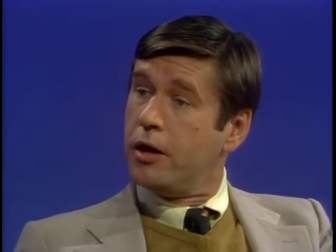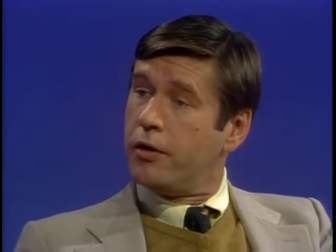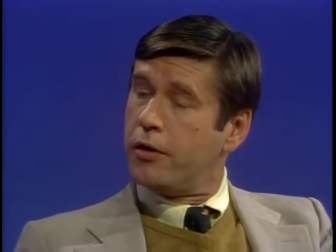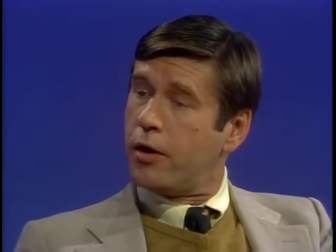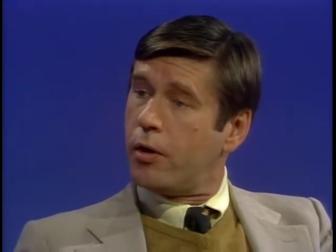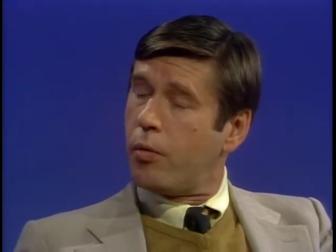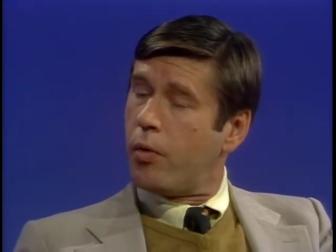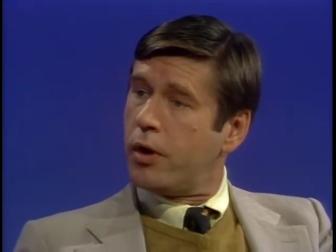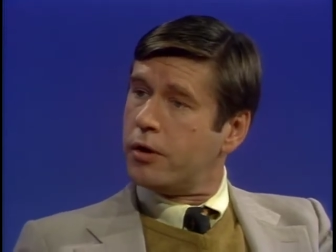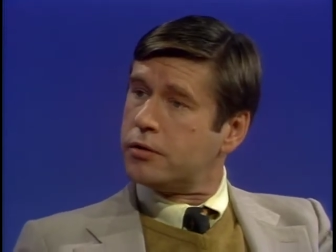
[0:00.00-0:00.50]

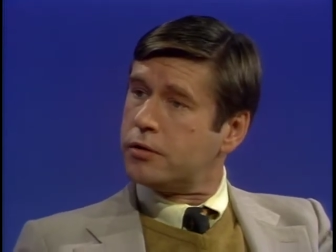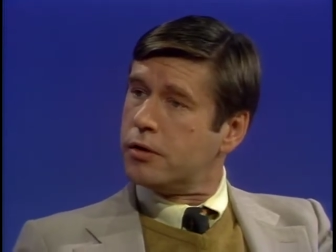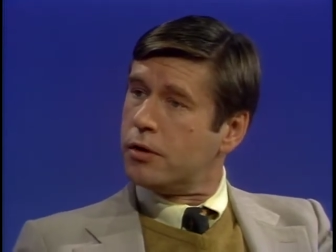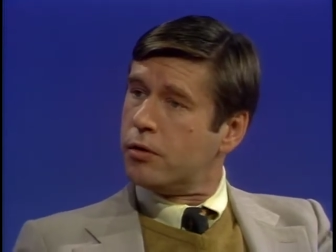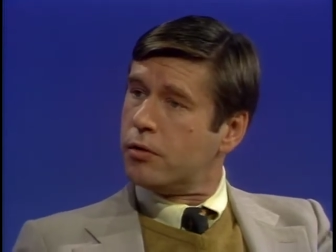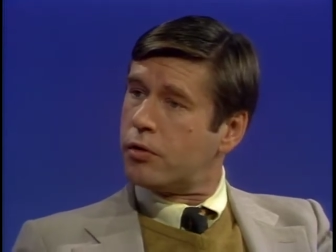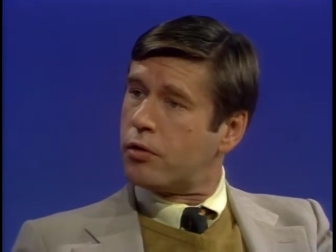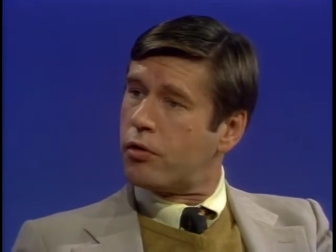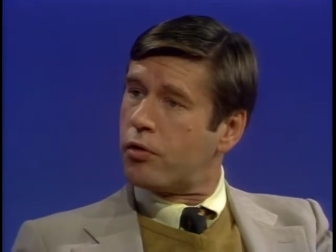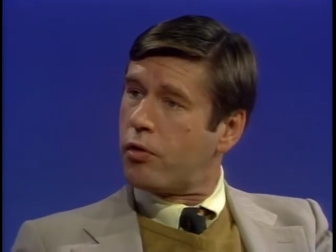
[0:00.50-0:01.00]
there was
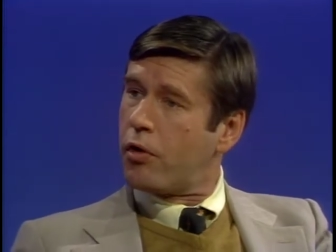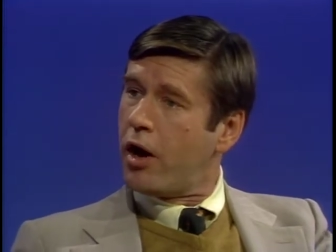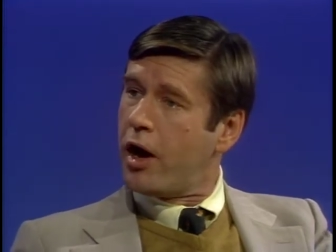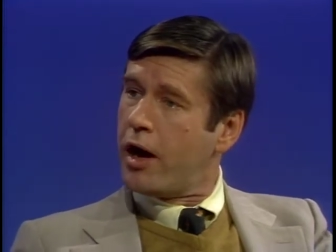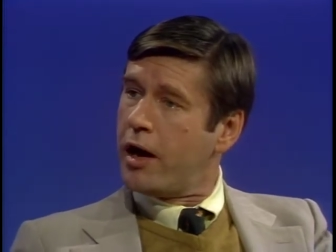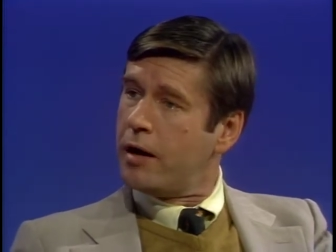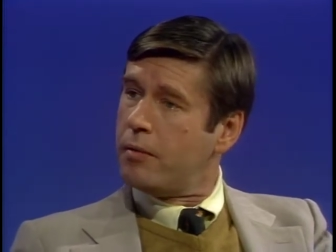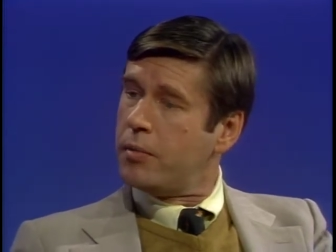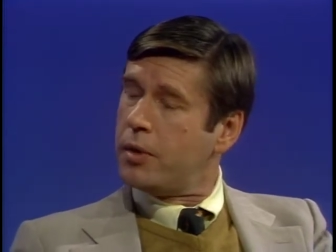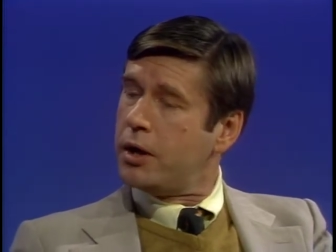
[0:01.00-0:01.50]
no
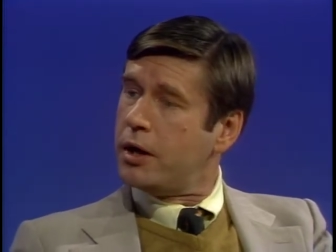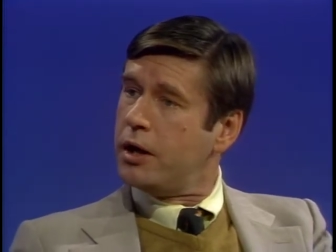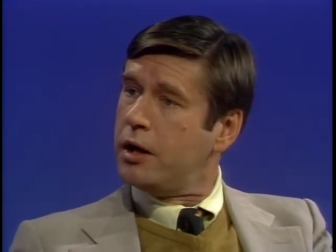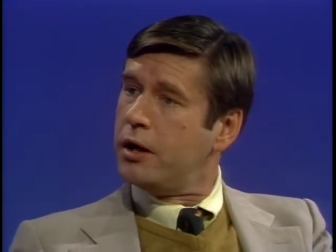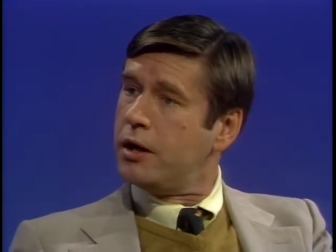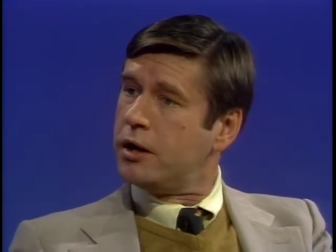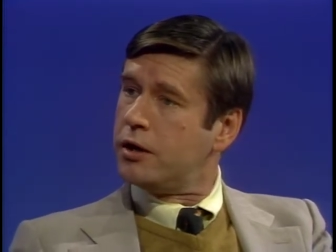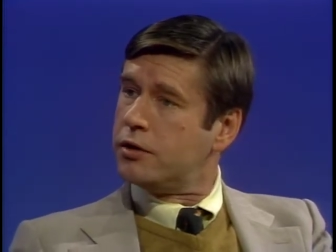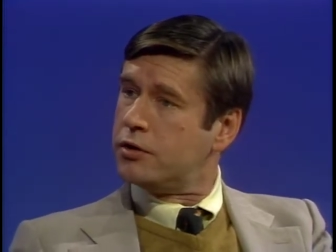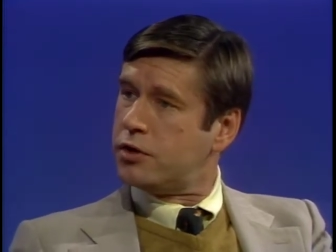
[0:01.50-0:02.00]
crime
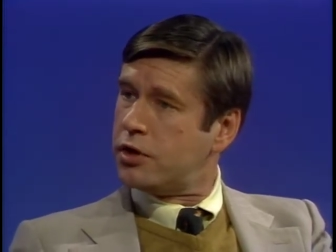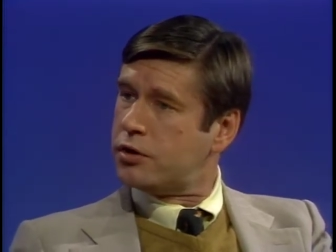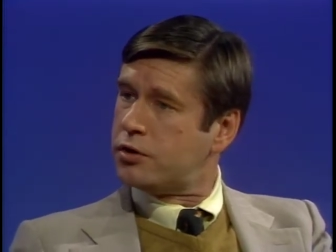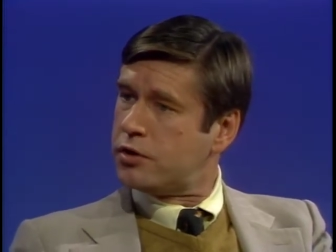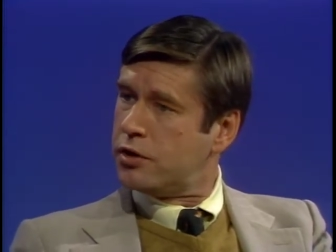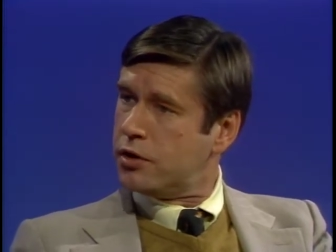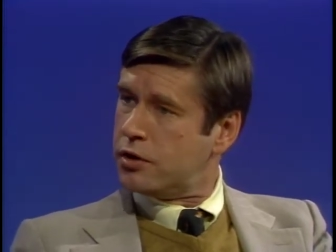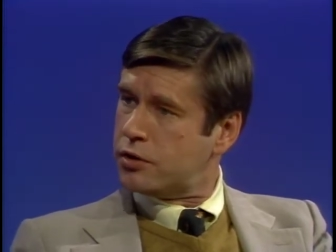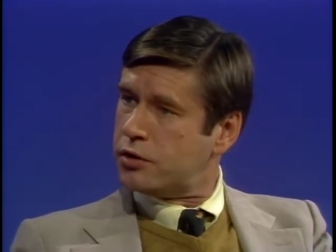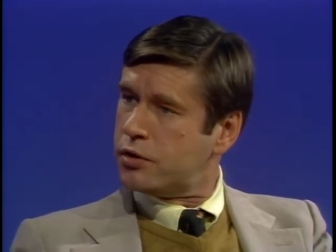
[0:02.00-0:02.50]
in
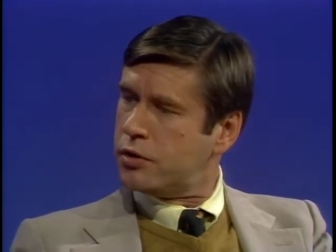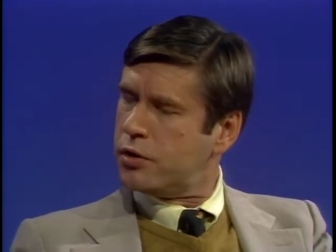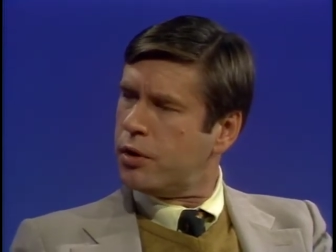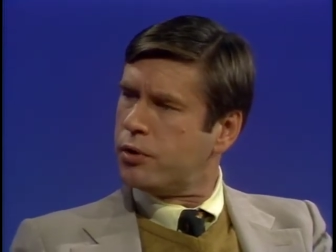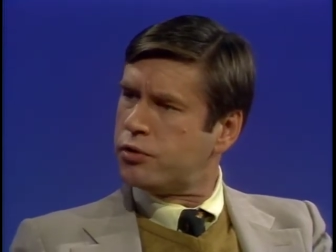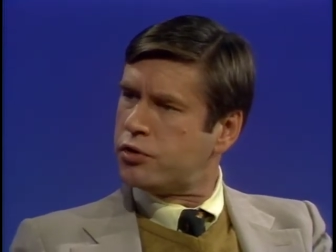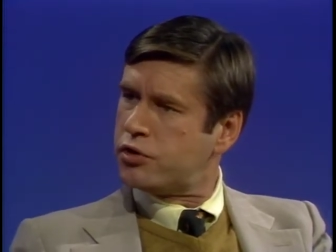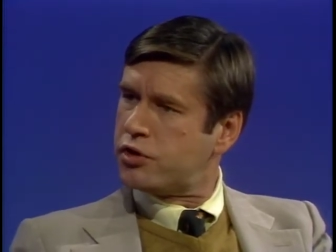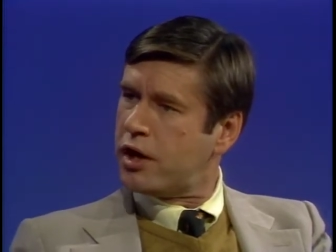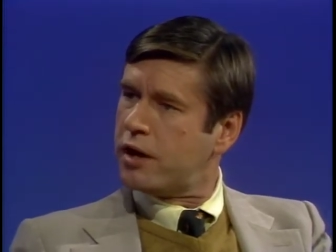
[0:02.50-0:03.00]
existence, or
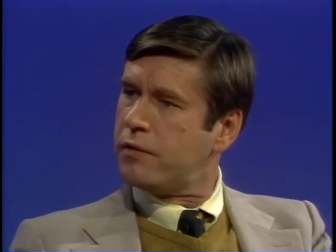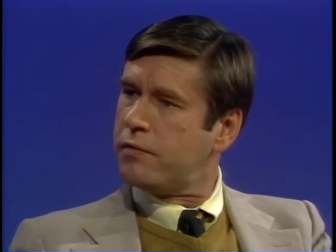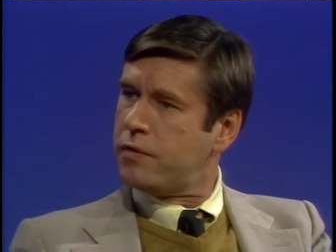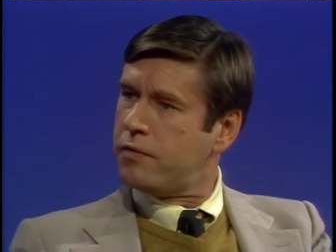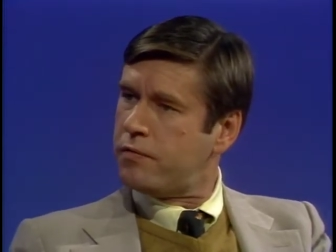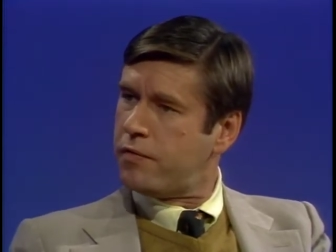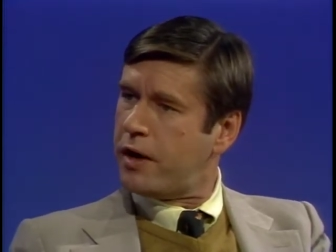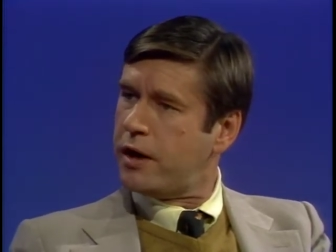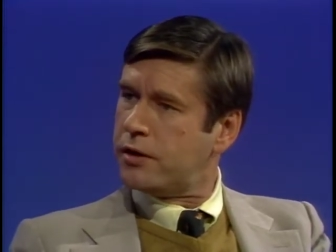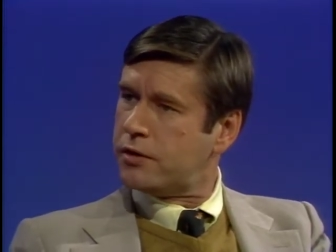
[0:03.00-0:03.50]
no set of
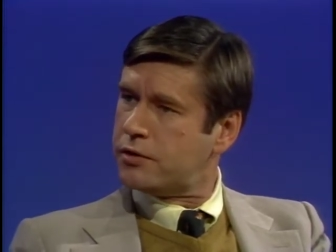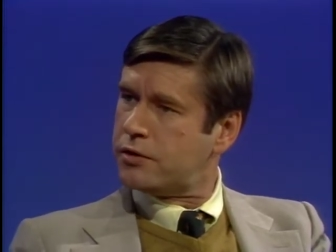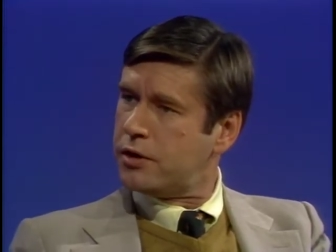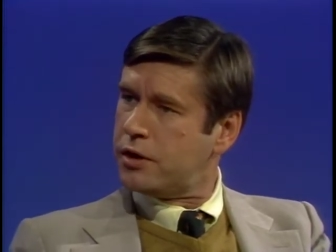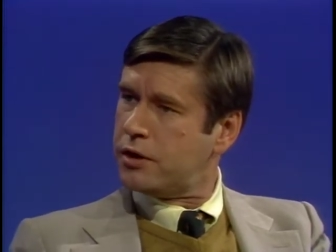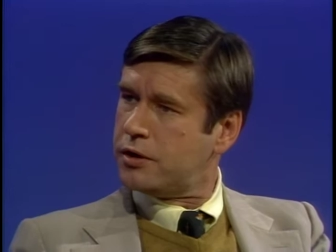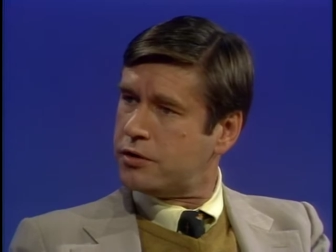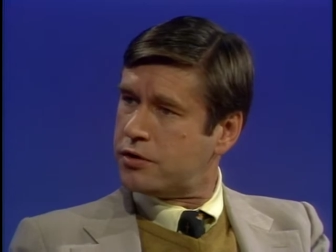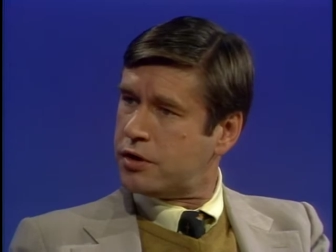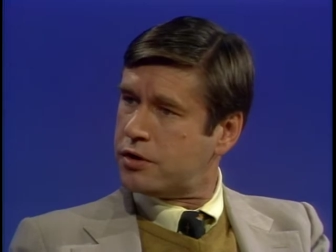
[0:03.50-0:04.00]
events
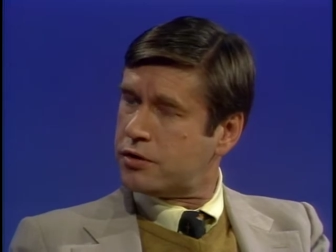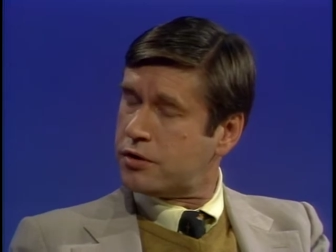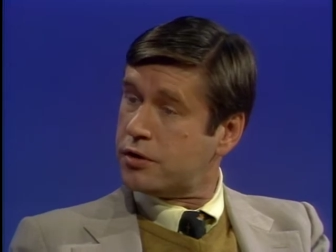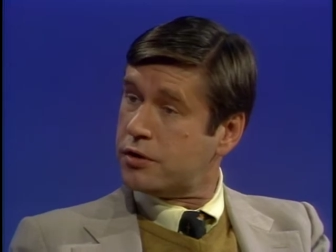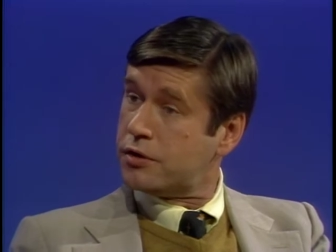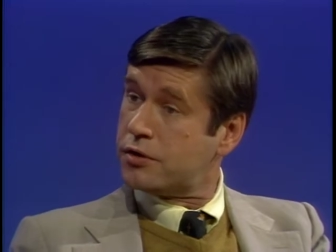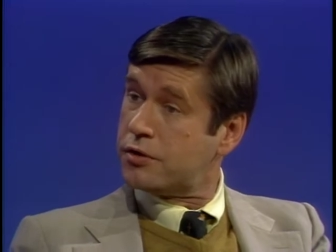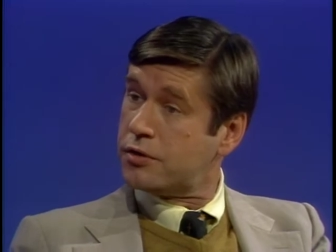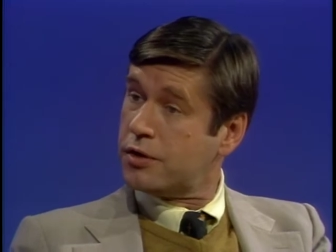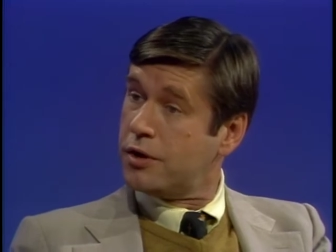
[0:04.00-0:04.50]
in
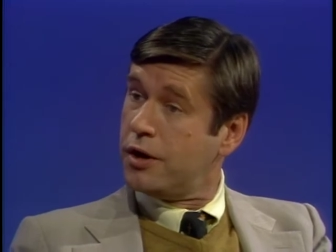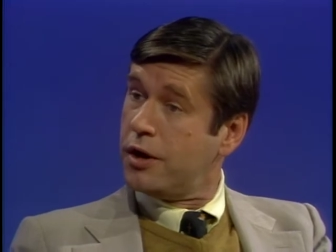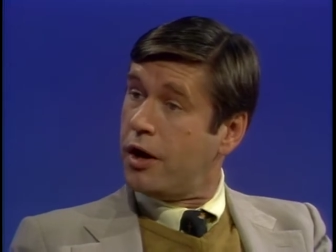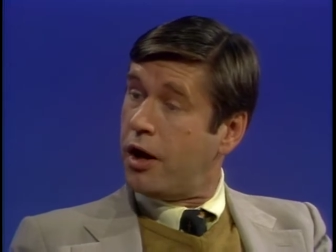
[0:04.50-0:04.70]
existence